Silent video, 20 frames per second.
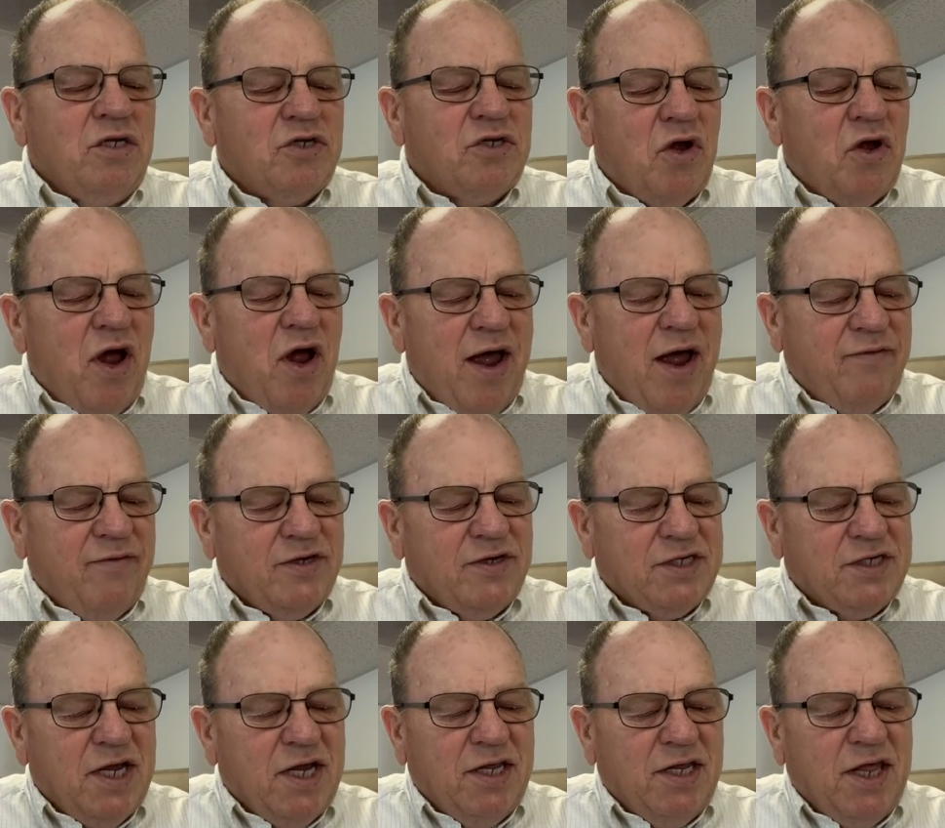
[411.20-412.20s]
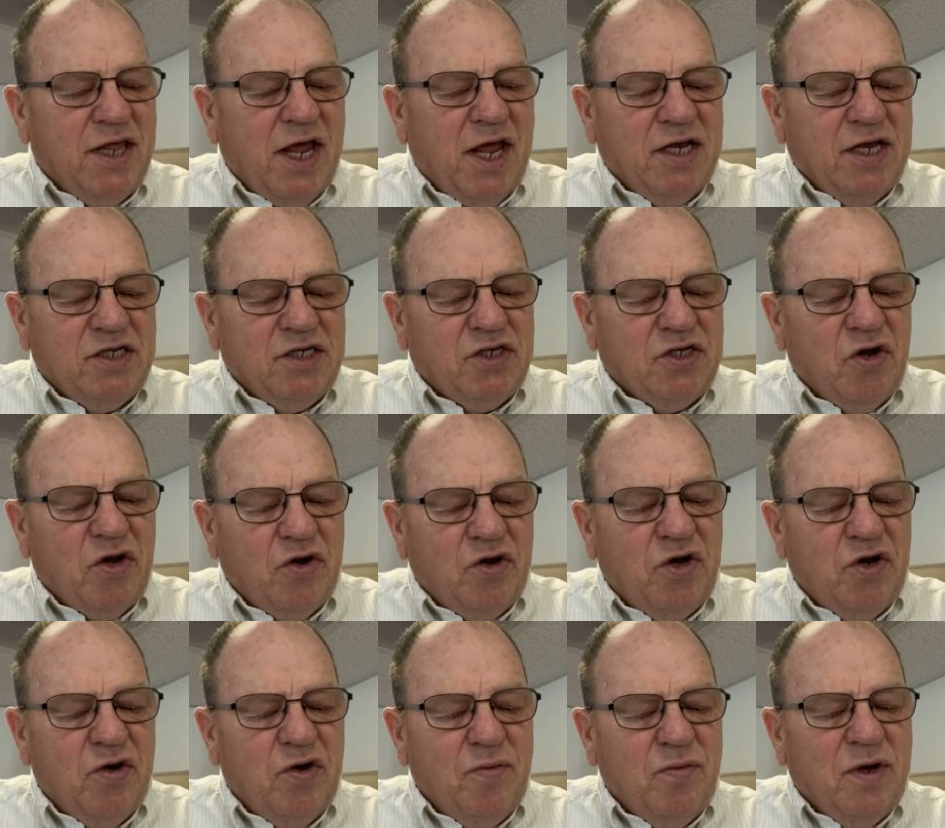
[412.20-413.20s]
So having said that, so
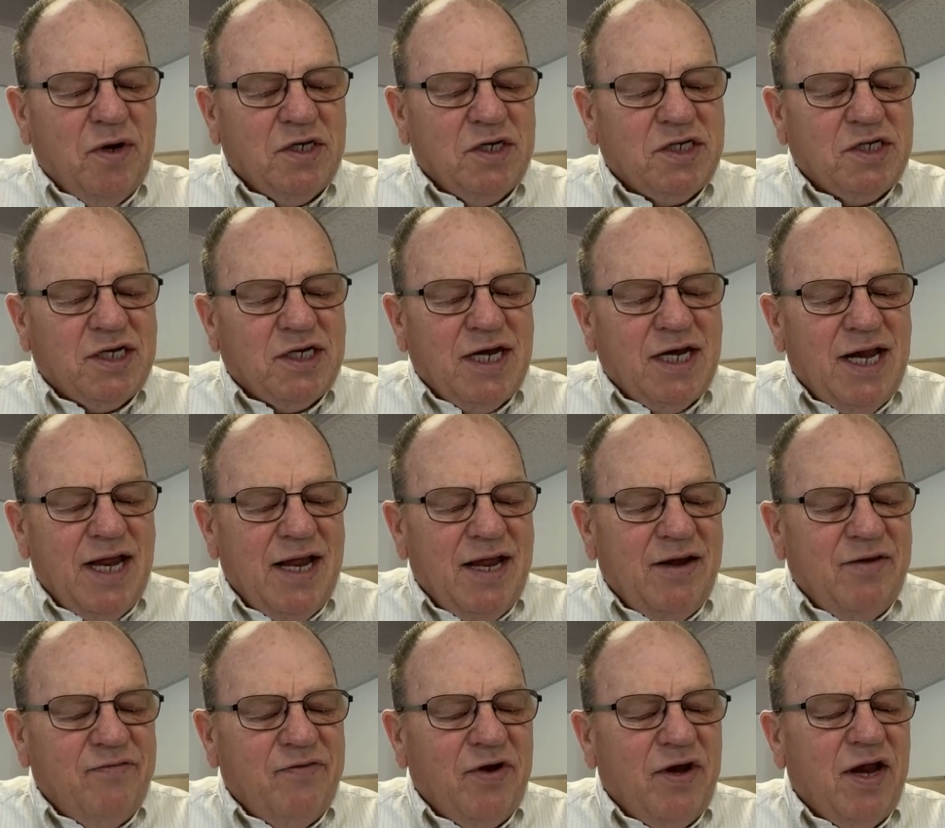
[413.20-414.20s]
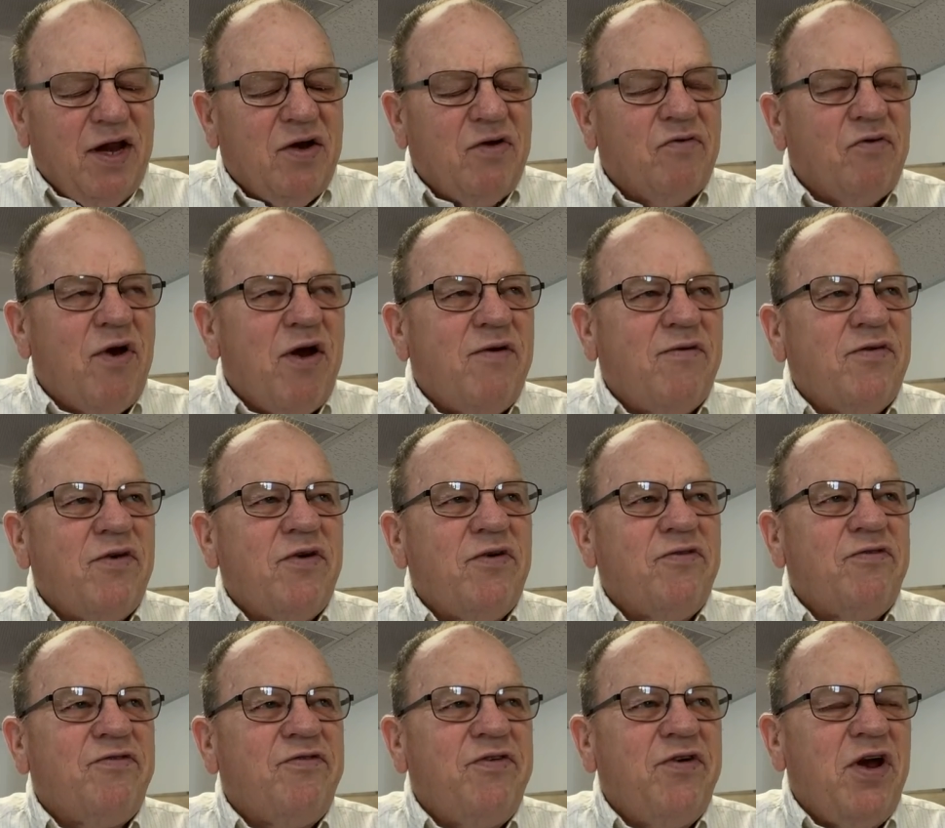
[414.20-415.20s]
you must live in
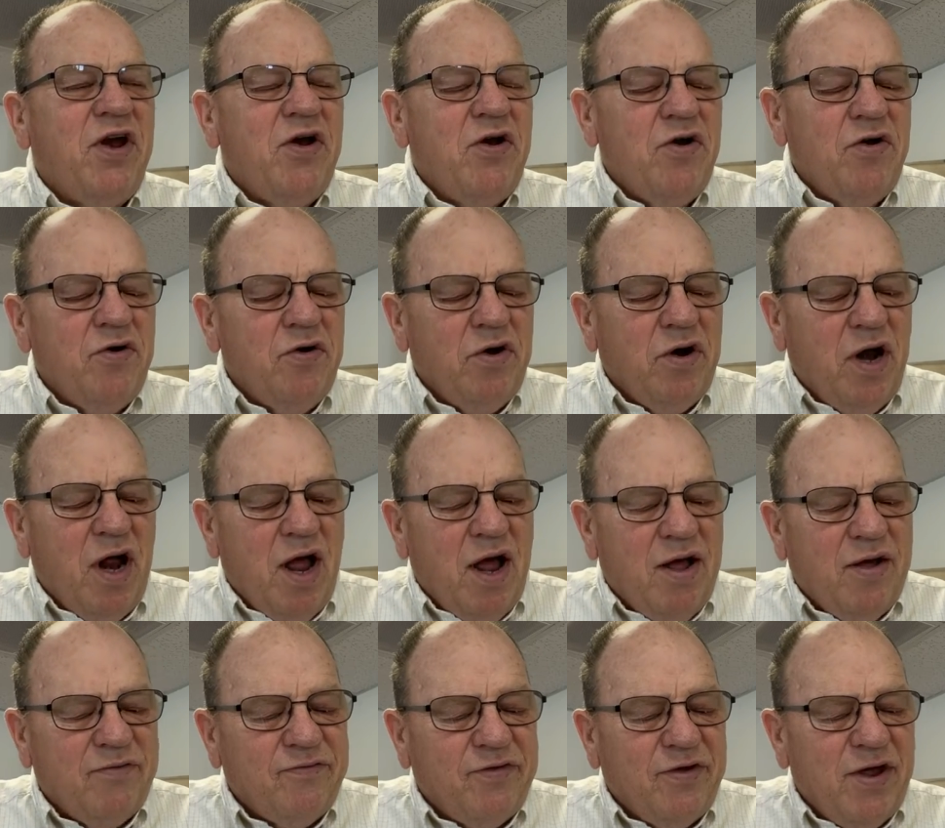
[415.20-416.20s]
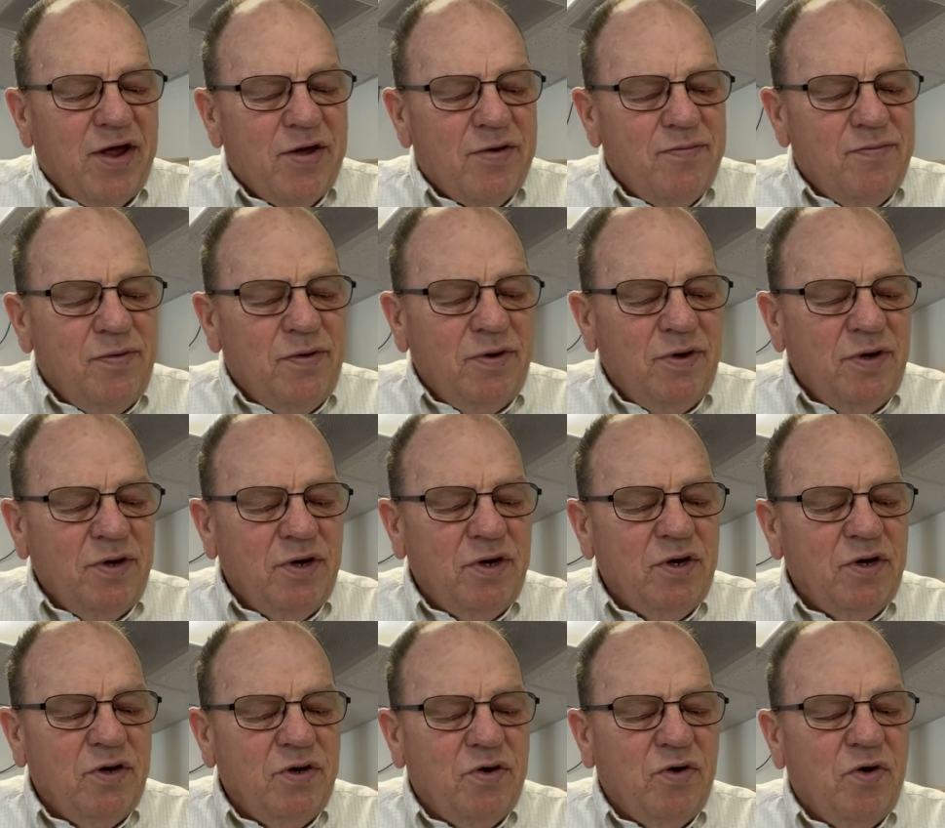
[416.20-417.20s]
reverent fear of him
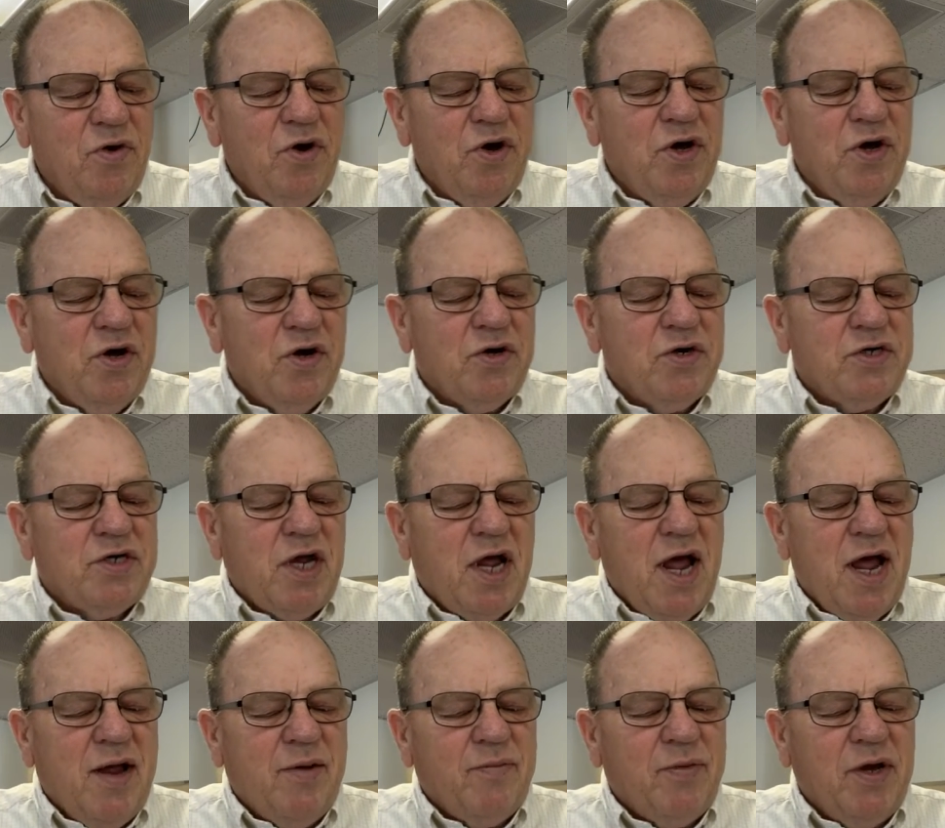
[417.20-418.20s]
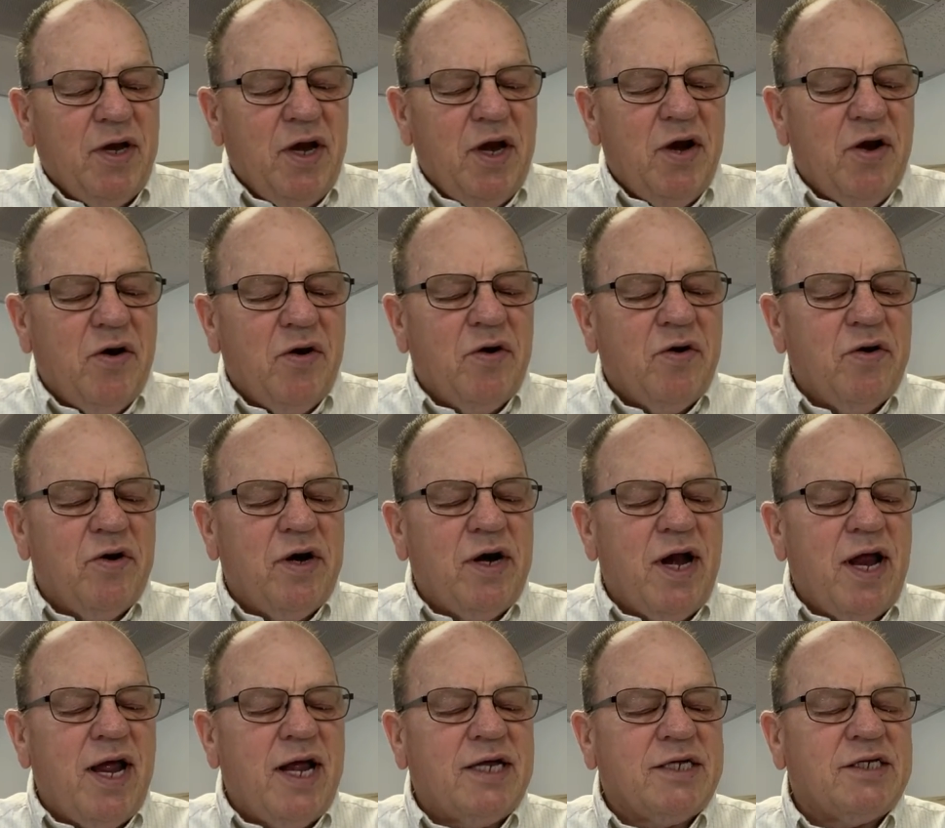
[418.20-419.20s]
during your time
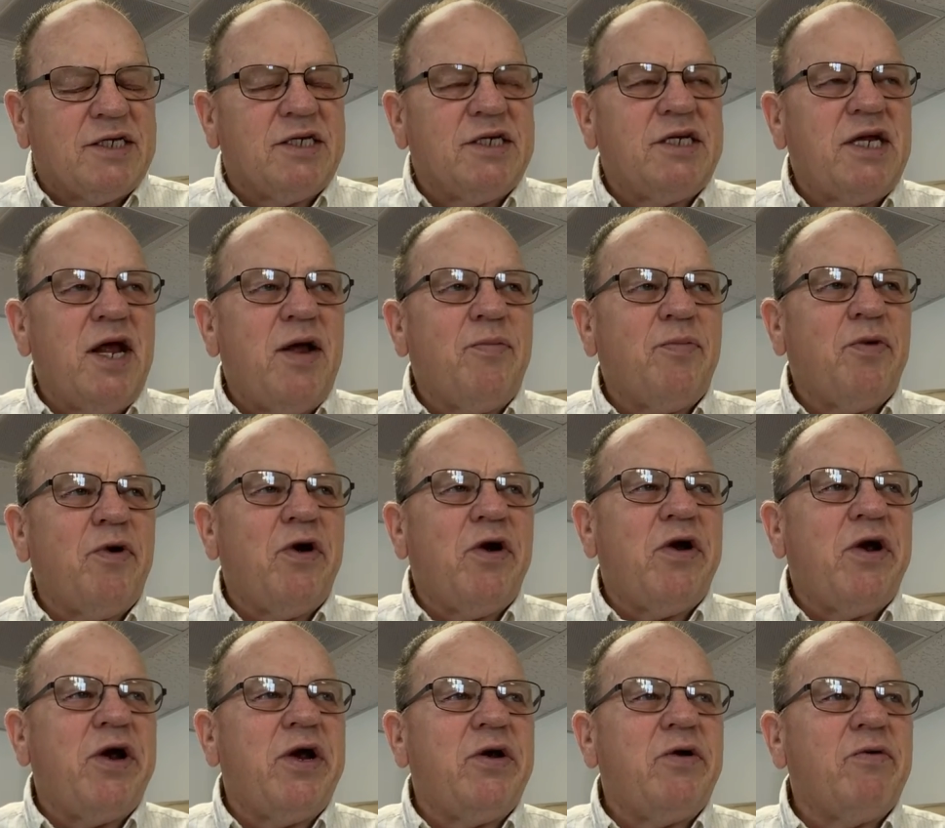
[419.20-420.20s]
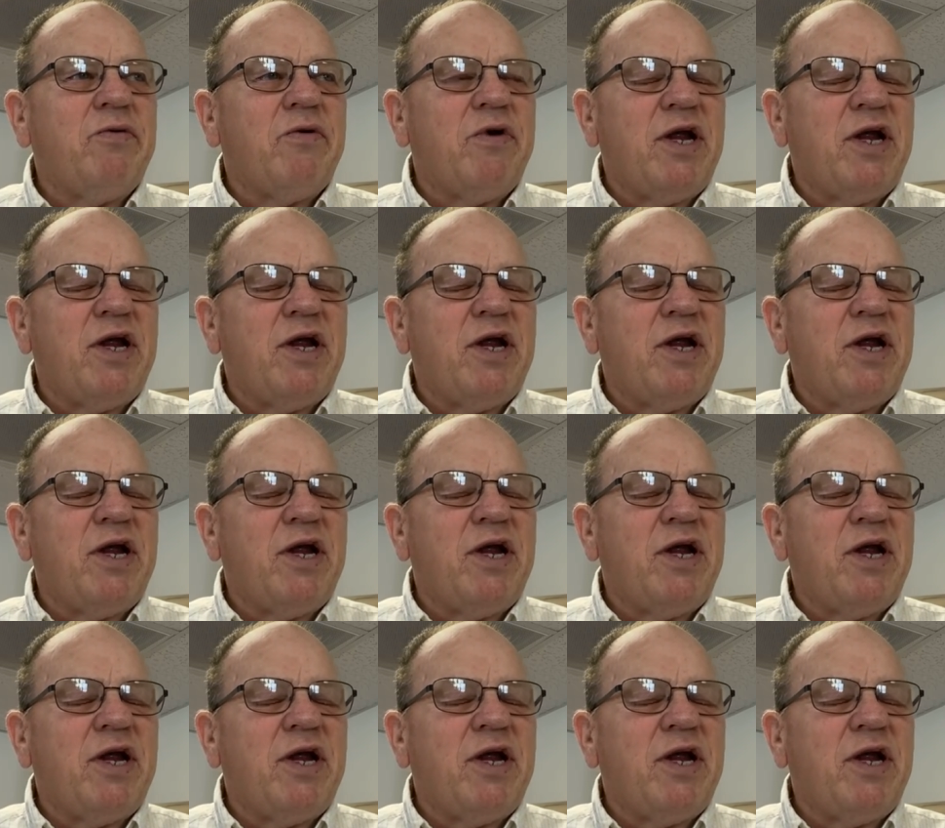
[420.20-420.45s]
here as temporary